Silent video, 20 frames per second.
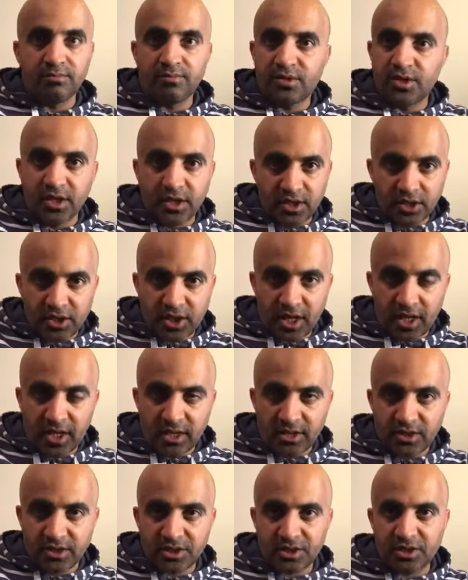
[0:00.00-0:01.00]
Turkish
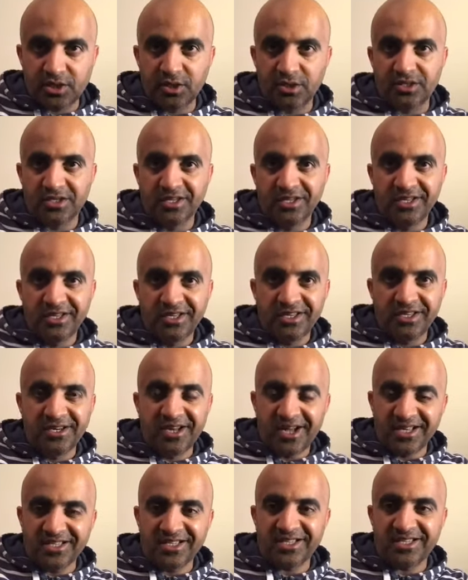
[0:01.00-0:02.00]
Airlines is good.
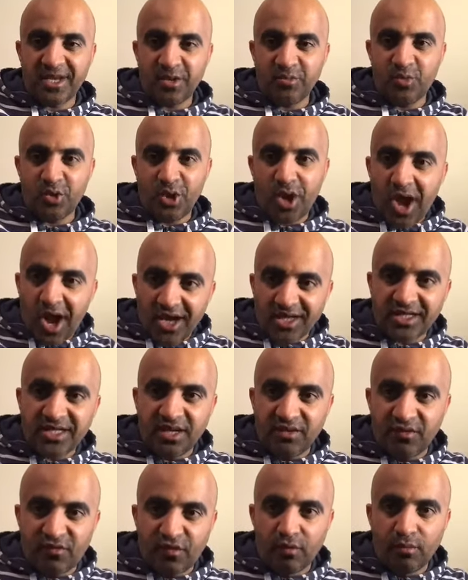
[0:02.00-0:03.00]
As I said, we're not
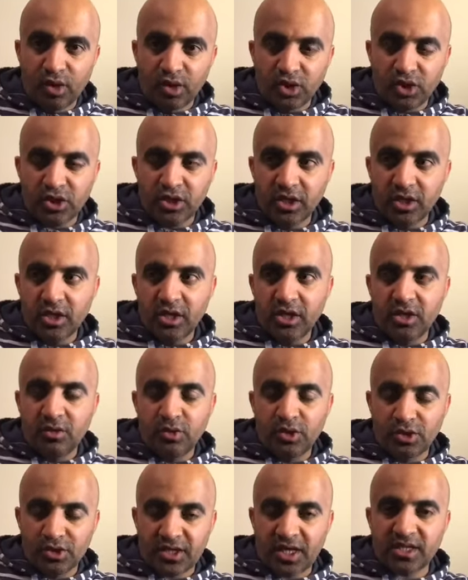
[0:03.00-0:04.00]
asking for much.
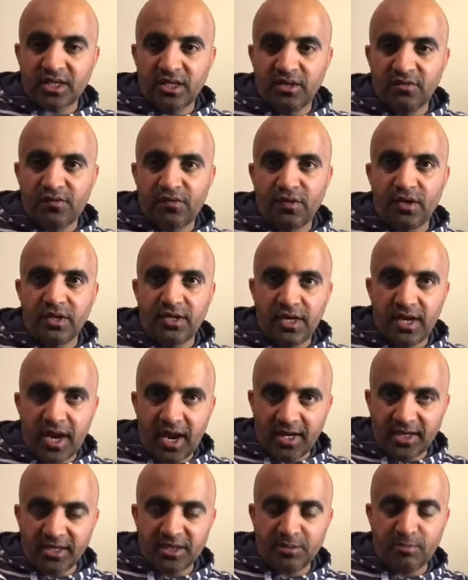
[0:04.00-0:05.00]
We're just asking for a
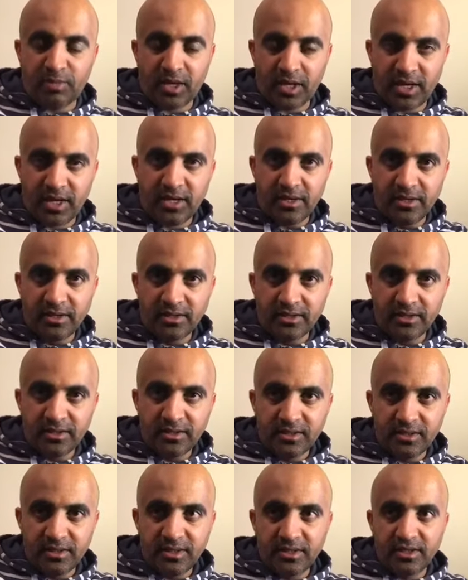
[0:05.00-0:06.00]
nice plane,
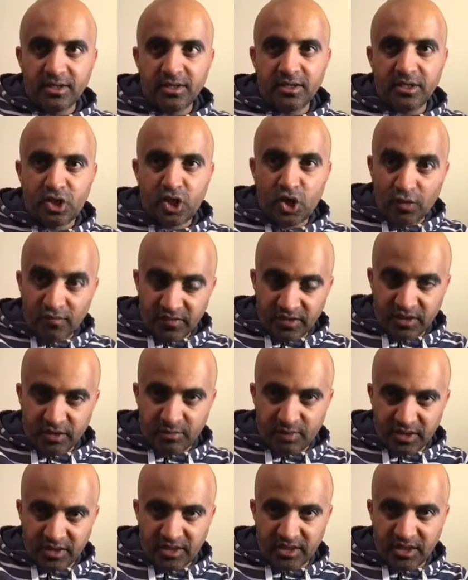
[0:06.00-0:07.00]

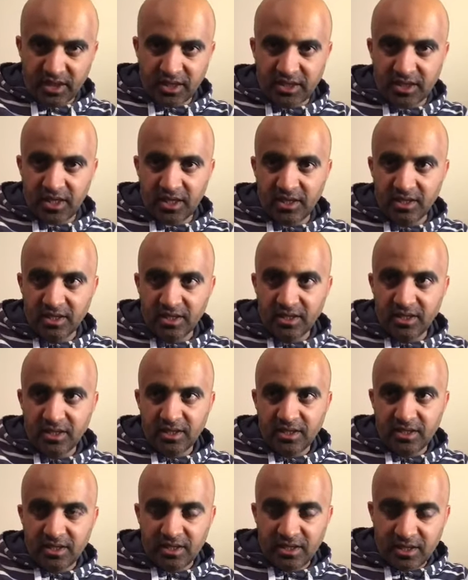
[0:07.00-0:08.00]
comfortable seating,
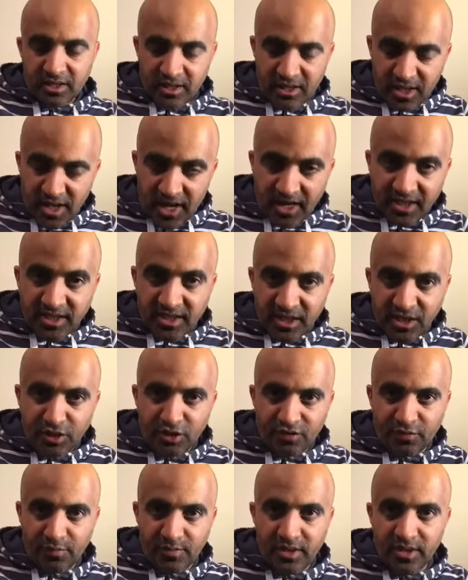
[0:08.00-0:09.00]
nice
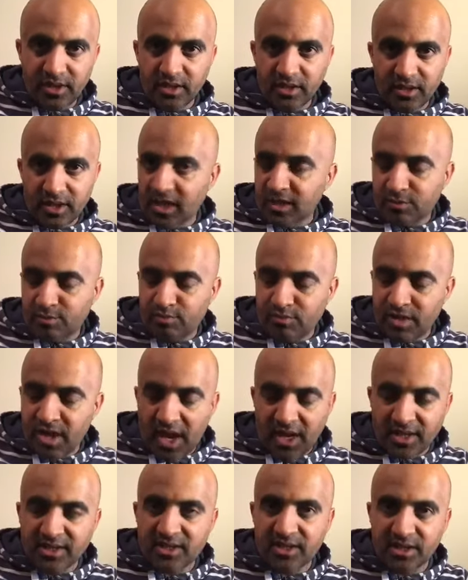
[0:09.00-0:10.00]
enough meal, as
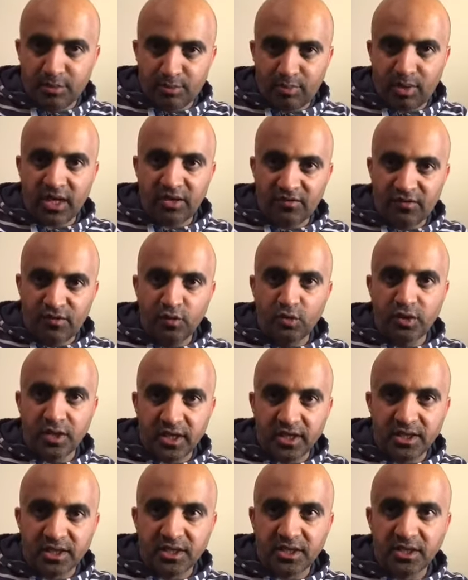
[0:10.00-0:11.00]
nice as plain food
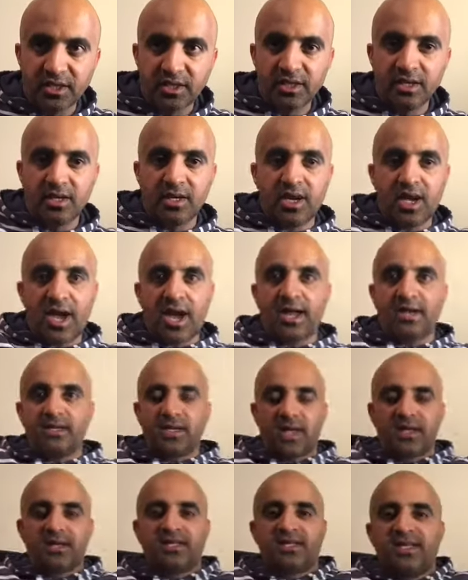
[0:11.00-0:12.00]
is,
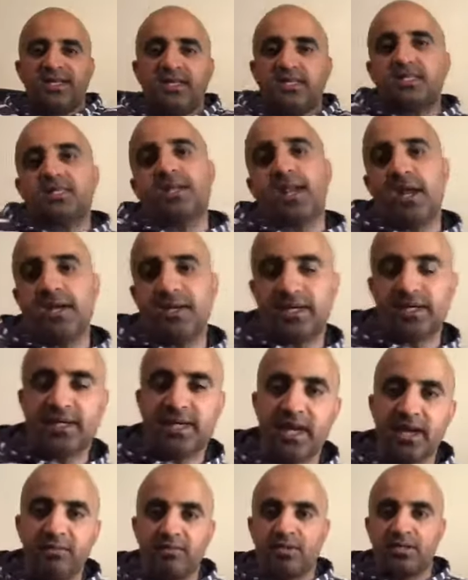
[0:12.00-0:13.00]
and decent
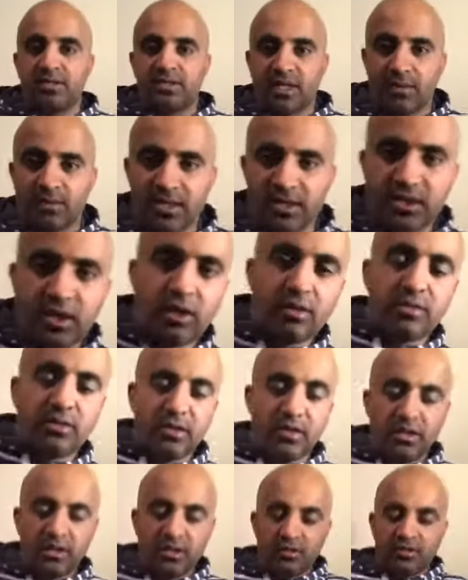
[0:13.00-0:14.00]
entertainment. I mean,
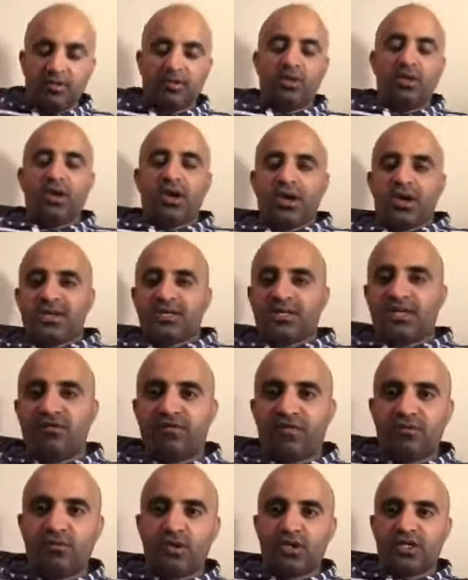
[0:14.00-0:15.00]
we're not asking
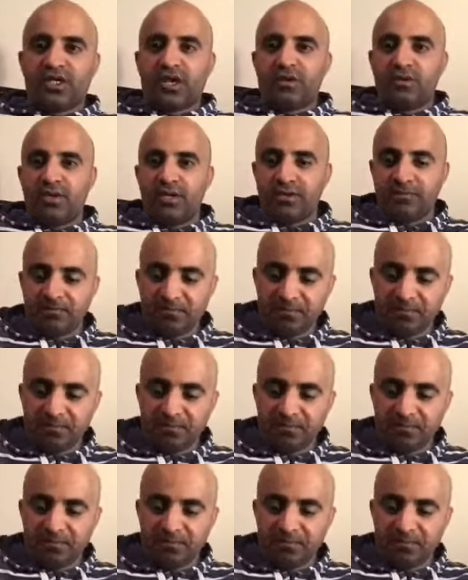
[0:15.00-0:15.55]
for much, are we?